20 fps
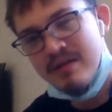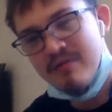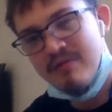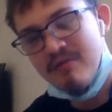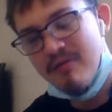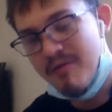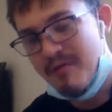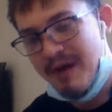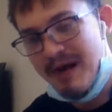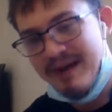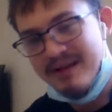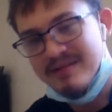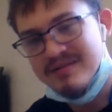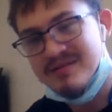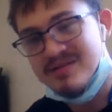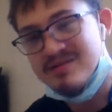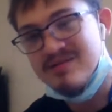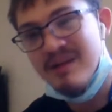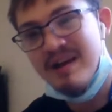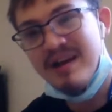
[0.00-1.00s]

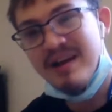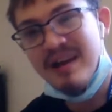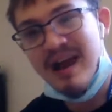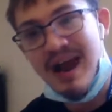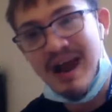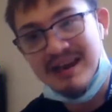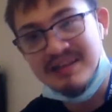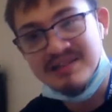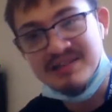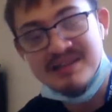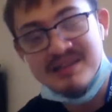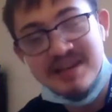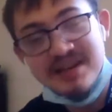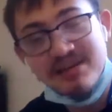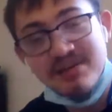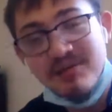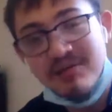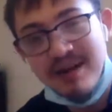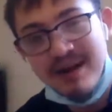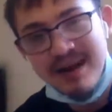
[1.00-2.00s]
reminders. Granted, I
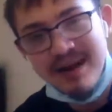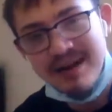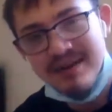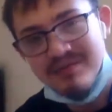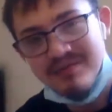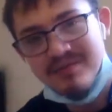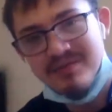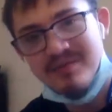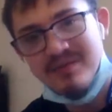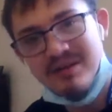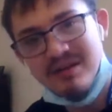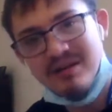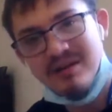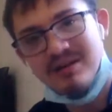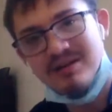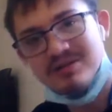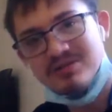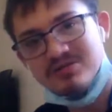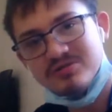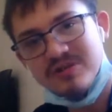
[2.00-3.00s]
still don't have
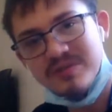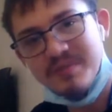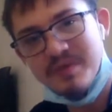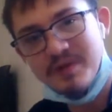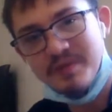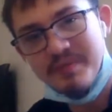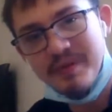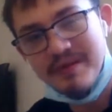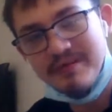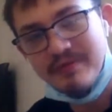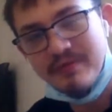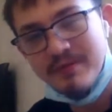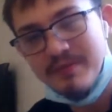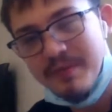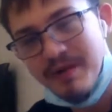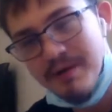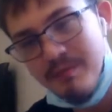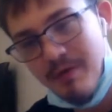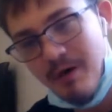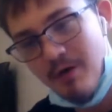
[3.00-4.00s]
StreamYard pay for it,
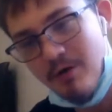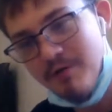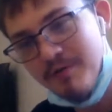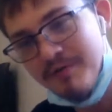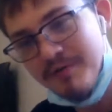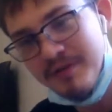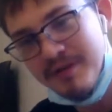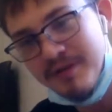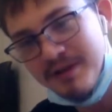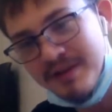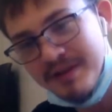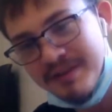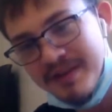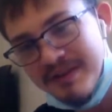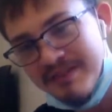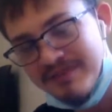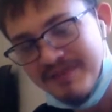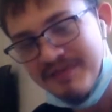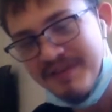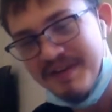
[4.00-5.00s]
but I'm hopefully going to get
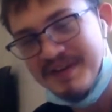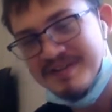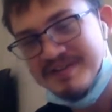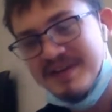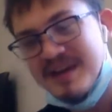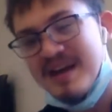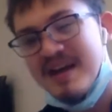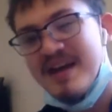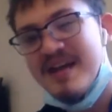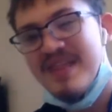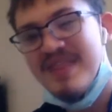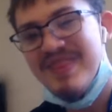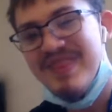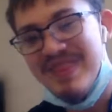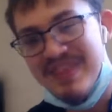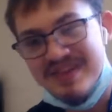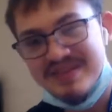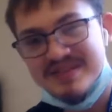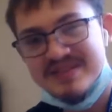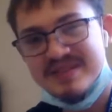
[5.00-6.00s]
that fixed
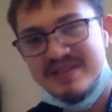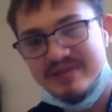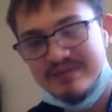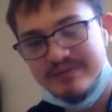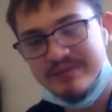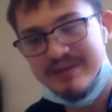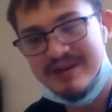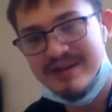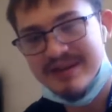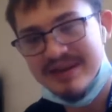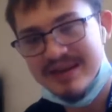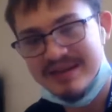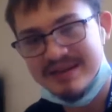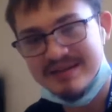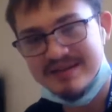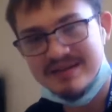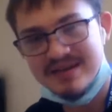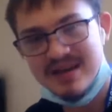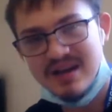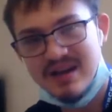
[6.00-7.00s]
this
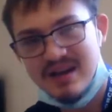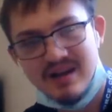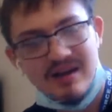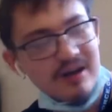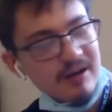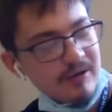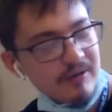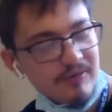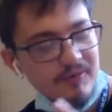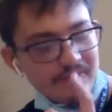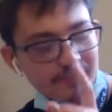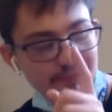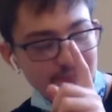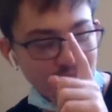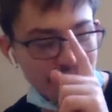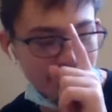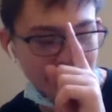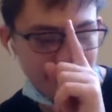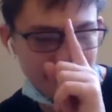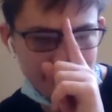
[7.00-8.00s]
weekend.
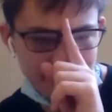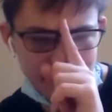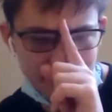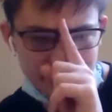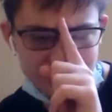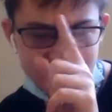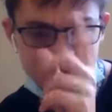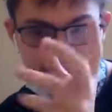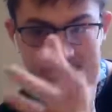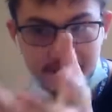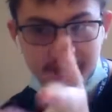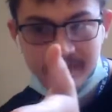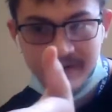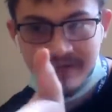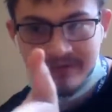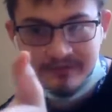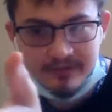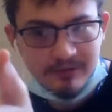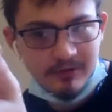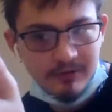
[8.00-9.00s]
So we don't
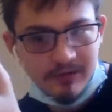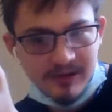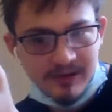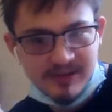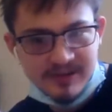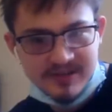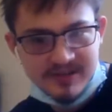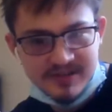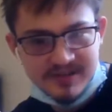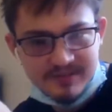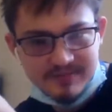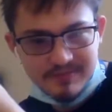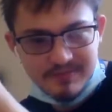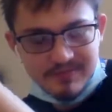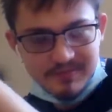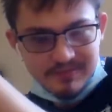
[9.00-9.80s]
have to look at this